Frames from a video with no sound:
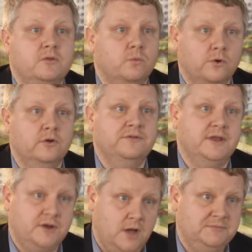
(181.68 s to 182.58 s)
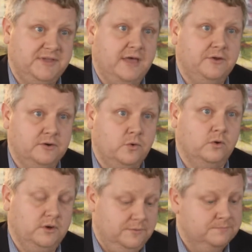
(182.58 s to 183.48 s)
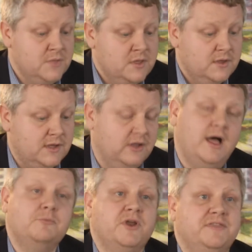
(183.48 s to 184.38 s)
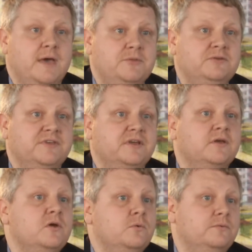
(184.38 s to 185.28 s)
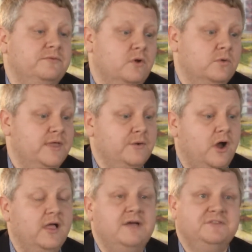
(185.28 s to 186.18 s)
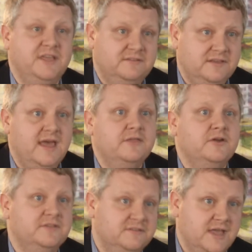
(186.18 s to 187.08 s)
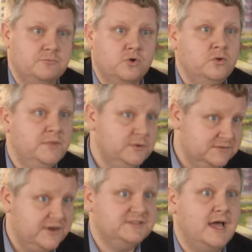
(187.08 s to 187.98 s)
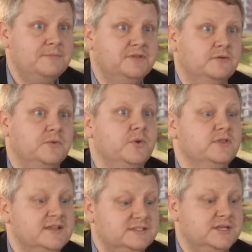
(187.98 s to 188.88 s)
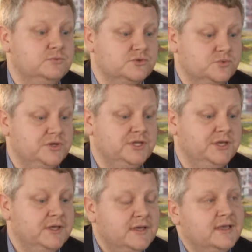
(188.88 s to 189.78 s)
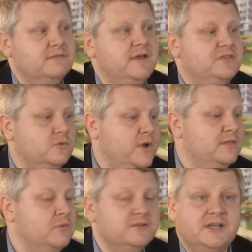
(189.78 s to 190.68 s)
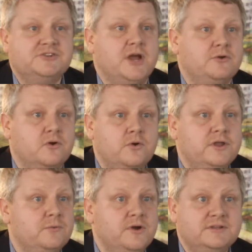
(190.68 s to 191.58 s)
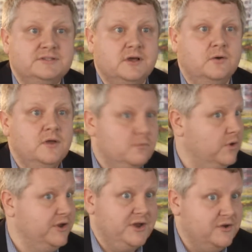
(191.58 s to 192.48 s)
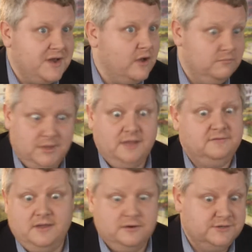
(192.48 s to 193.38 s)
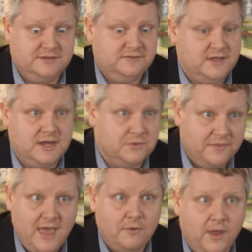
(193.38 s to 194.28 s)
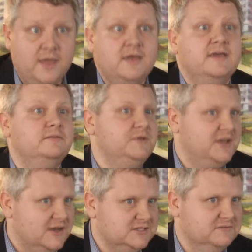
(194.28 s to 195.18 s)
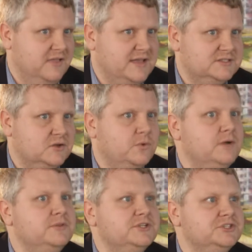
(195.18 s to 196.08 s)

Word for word: of the world and come together and, co and conglomerate that music. So they would all have to get together in the same room, and it was very time consuming. What Les did was really invent the way the multi-track recording works. So what you're hearing now with Beyonce or Jay-Z, anyone that way, is because of Les. So we're able to